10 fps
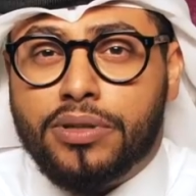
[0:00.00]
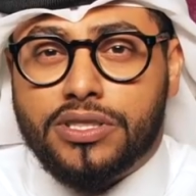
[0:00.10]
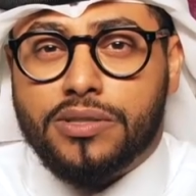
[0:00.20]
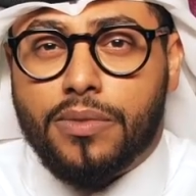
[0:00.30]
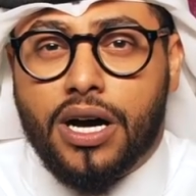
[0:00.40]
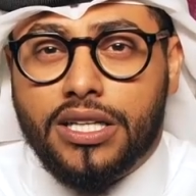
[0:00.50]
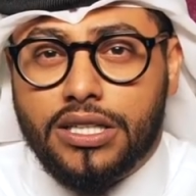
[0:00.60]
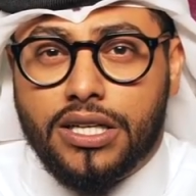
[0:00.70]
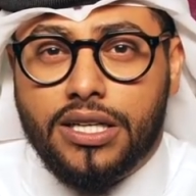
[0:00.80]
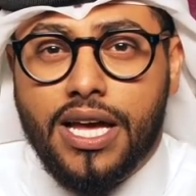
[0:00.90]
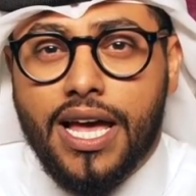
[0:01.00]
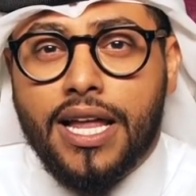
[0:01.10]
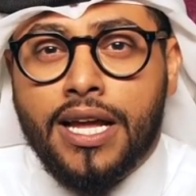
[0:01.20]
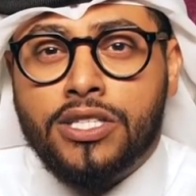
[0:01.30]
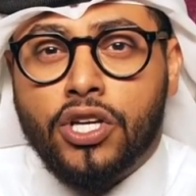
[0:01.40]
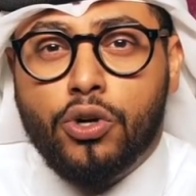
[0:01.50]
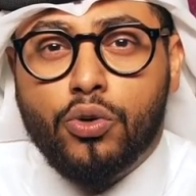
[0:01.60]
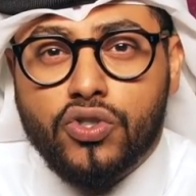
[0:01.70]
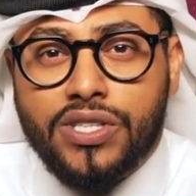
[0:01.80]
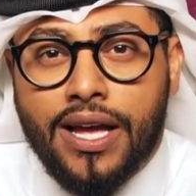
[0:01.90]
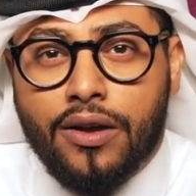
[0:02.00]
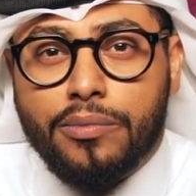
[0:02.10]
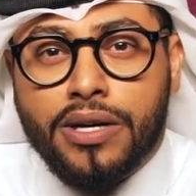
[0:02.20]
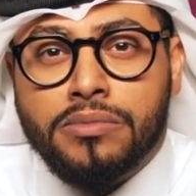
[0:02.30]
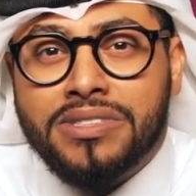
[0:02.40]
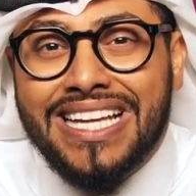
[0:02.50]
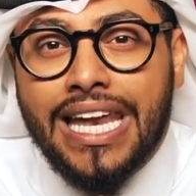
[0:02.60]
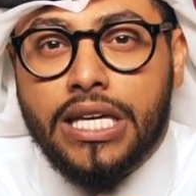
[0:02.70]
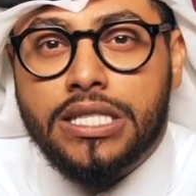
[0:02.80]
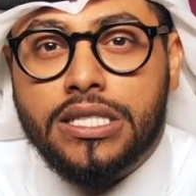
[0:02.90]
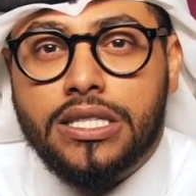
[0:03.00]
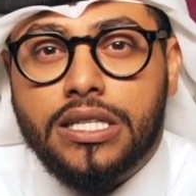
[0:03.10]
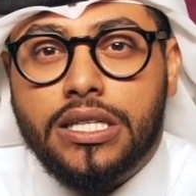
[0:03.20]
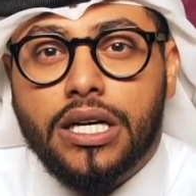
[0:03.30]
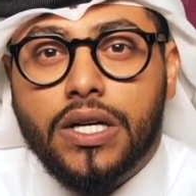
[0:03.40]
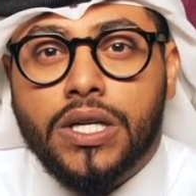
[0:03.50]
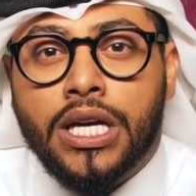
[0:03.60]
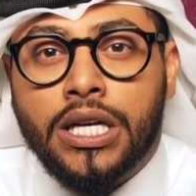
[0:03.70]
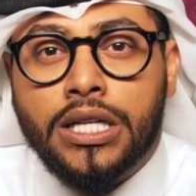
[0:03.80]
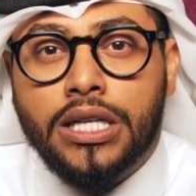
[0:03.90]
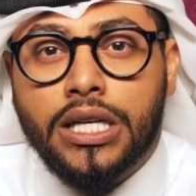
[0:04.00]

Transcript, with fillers: put some honey on it, and as it cools down, it becomes glazed, okay?